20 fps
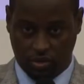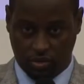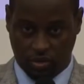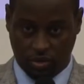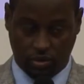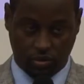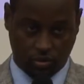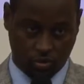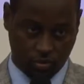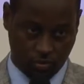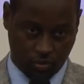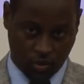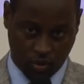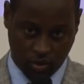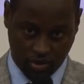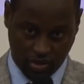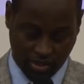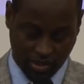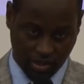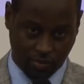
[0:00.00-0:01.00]
not
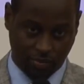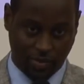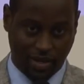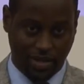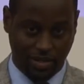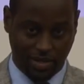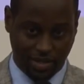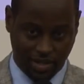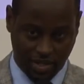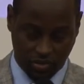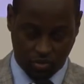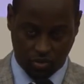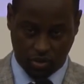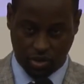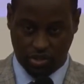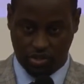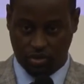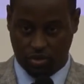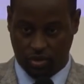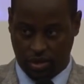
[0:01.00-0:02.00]
politics by
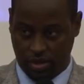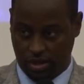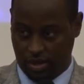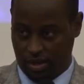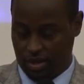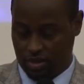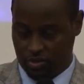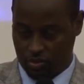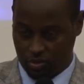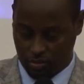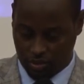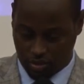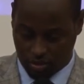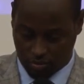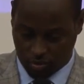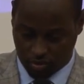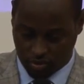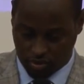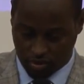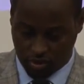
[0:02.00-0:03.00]
interest, or I like to be a
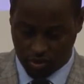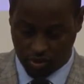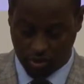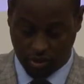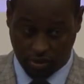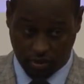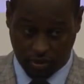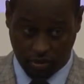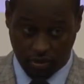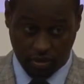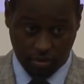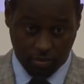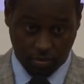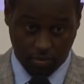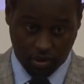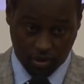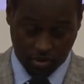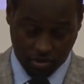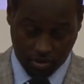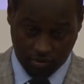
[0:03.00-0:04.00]
politician
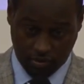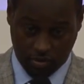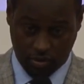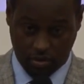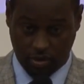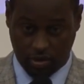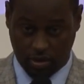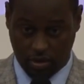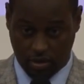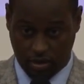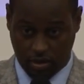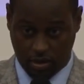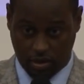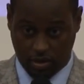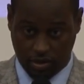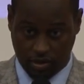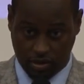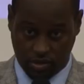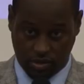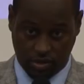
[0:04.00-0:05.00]
because of
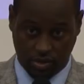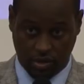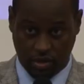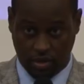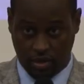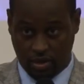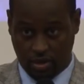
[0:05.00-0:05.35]
his